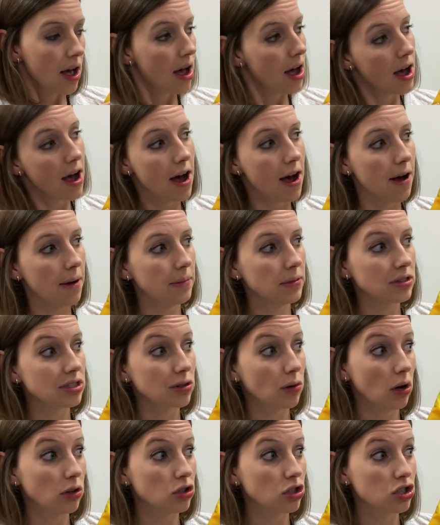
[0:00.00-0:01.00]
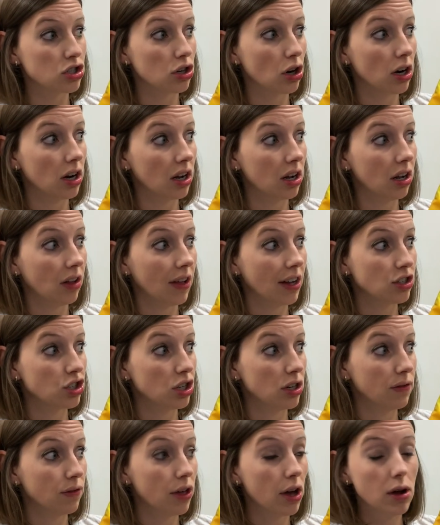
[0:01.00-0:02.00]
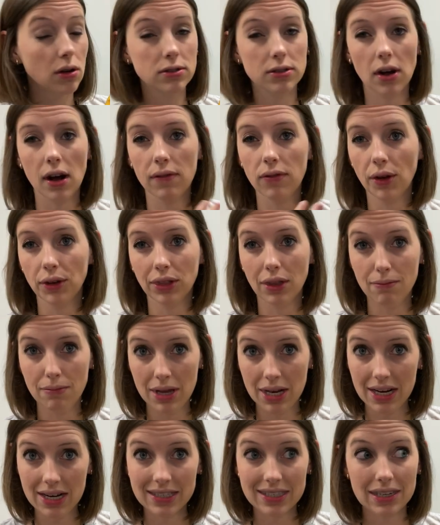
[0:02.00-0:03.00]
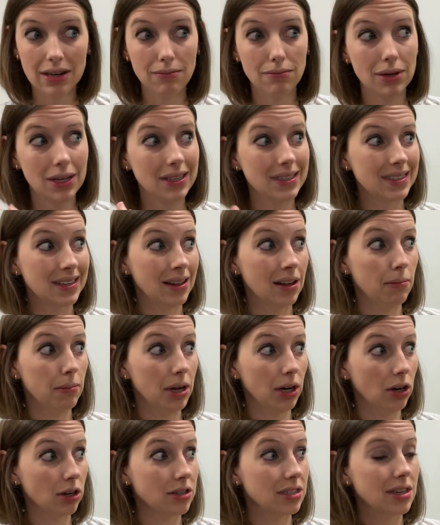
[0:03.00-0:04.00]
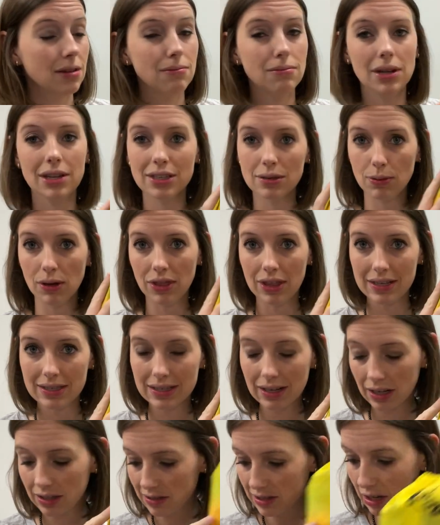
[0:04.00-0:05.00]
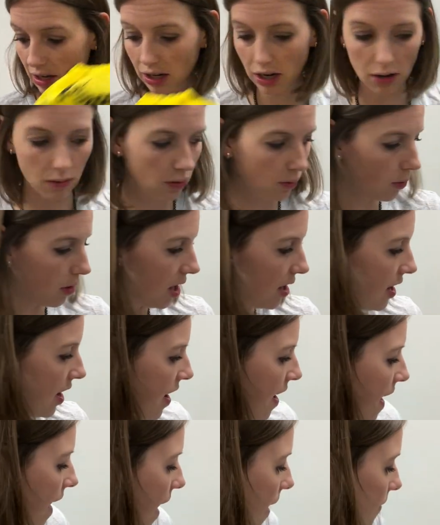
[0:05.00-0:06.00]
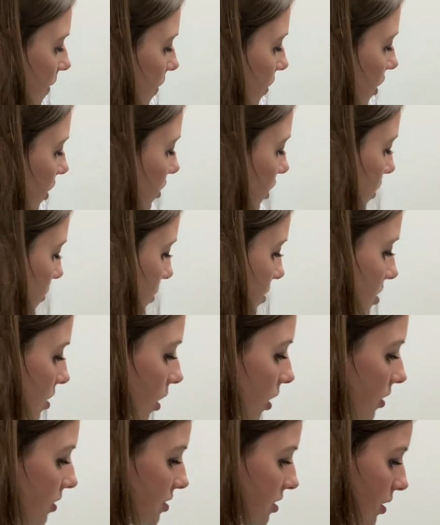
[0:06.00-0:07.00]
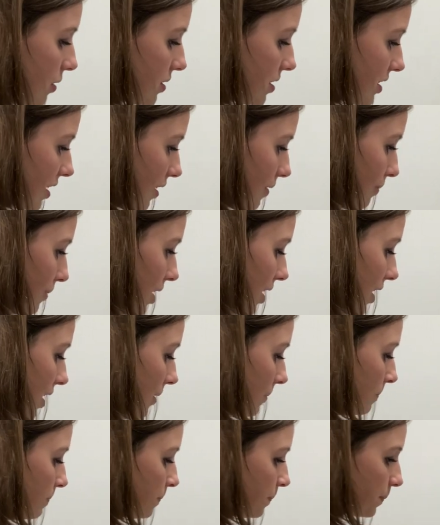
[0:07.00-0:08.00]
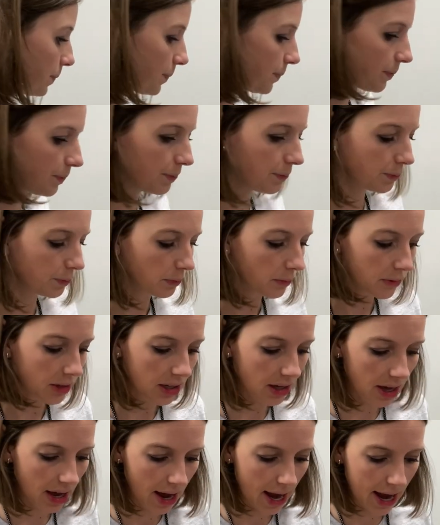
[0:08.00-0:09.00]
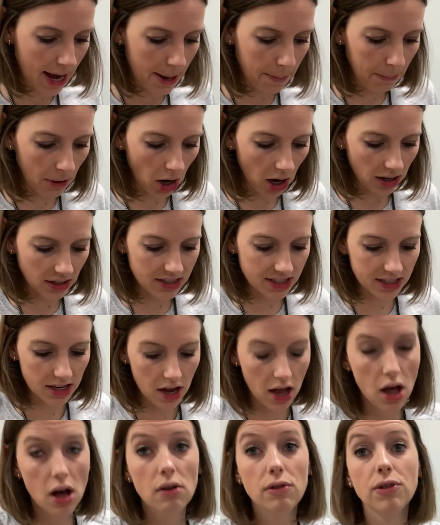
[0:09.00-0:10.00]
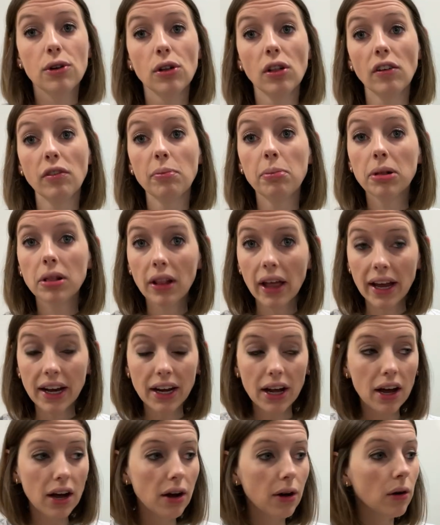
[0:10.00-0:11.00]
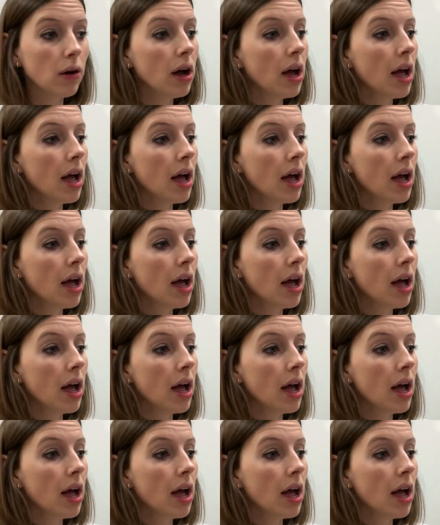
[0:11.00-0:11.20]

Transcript: Um, so I'll just start a collection of those. I'll have like the mini stem bins and the bigger stem bins, but this is gonna go in one. And then the Cleavers also sent me a box full of Play-Doh.